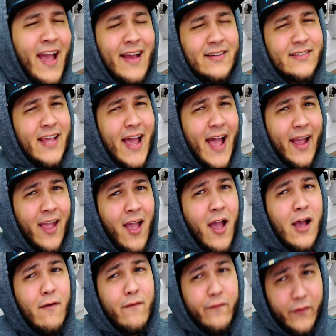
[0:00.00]
Hashtag
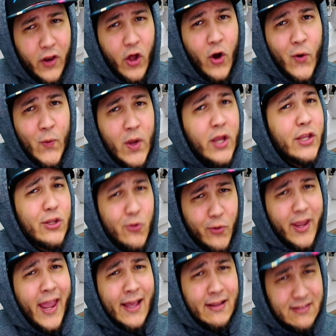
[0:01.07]
Flow,
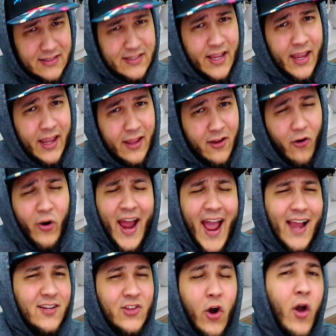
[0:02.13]
you can't sing. Or
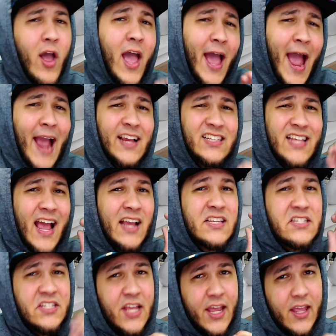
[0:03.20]

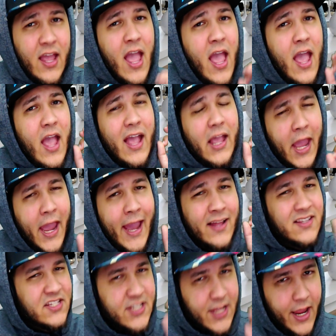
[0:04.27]
hashtag Sick
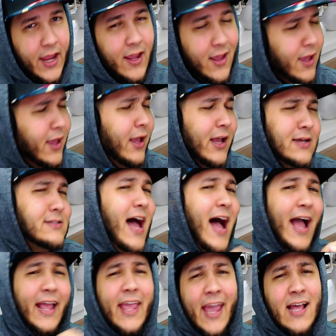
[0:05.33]
can't sing, 'cause
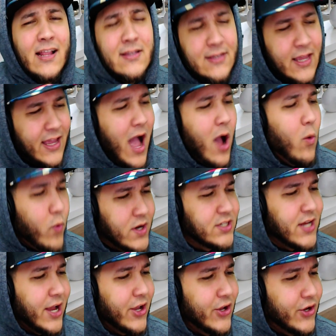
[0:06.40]
I can't sing. I
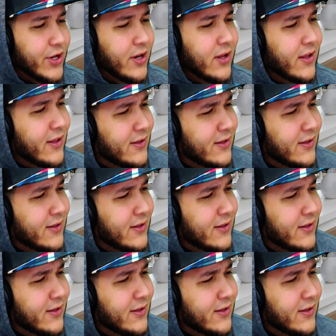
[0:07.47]
wish I could.